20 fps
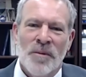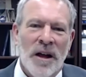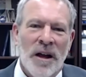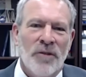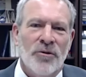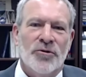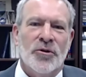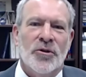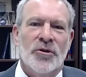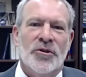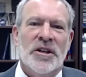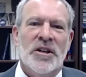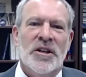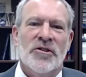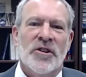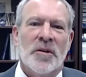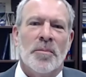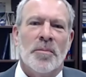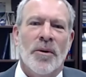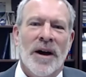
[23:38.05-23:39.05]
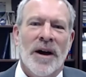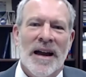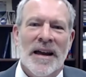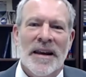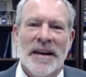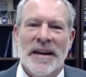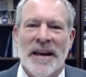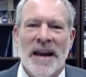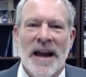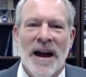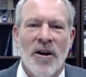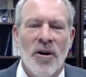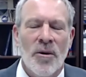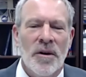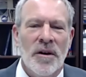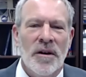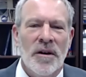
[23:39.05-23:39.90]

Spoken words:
of strategic planning and how